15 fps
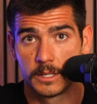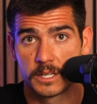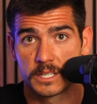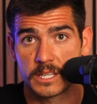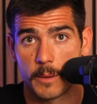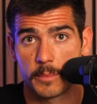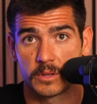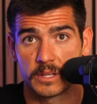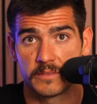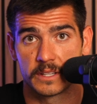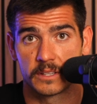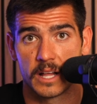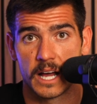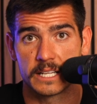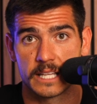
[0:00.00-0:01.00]
Stop believing
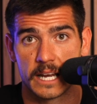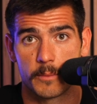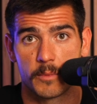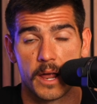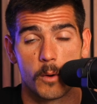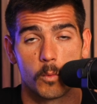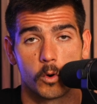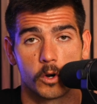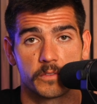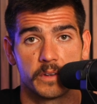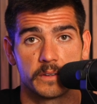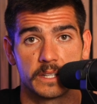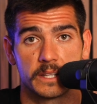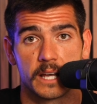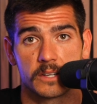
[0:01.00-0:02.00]
the lies that I'm not worth
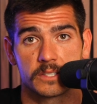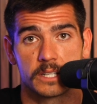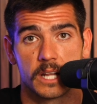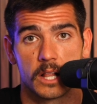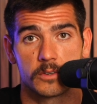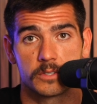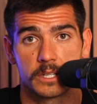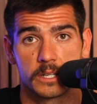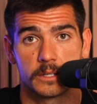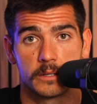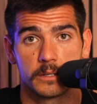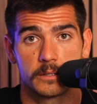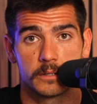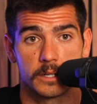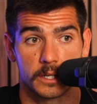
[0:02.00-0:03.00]
$50,000 in
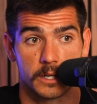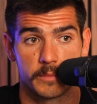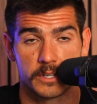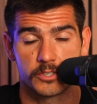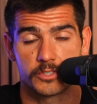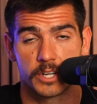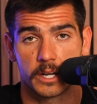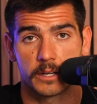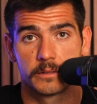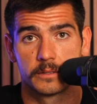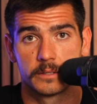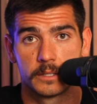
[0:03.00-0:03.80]
a commission check,